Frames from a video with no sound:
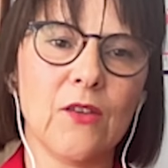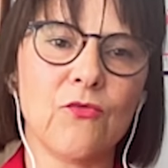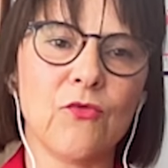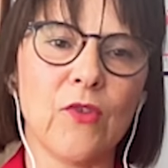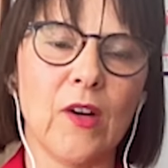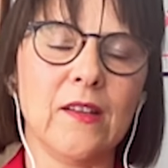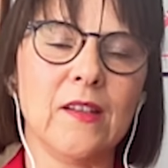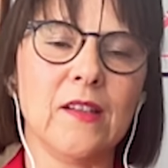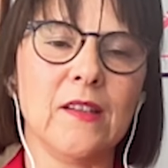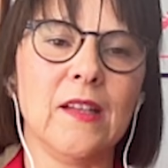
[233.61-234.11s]

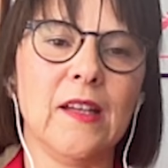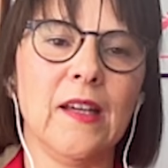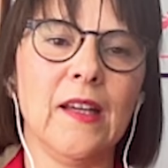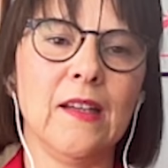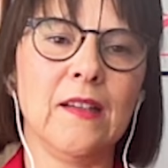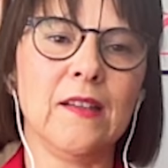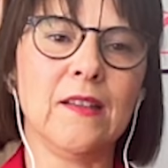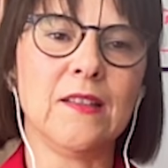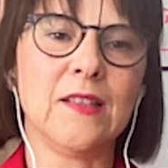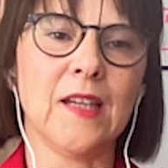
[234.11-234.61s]
rather
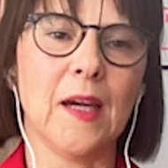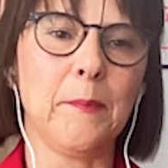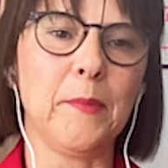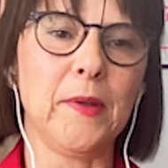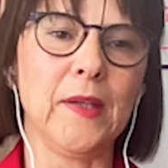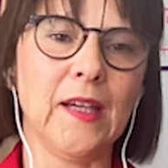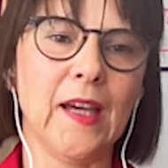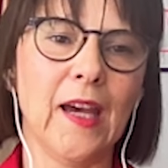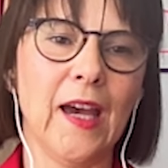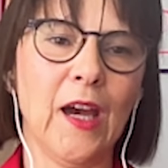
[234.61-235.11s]
than
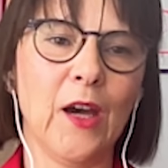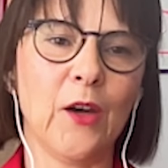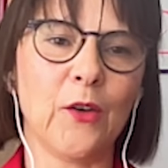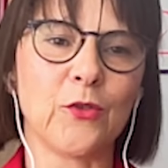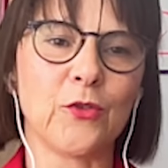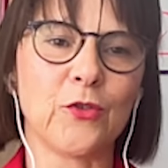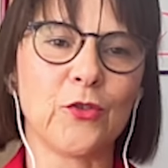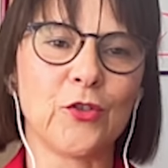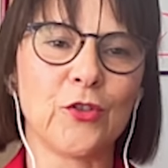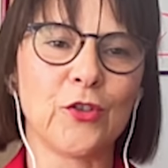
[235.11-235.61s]
tapping
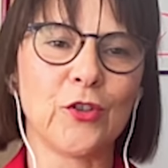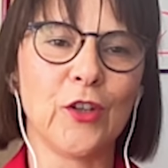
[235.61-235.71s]
out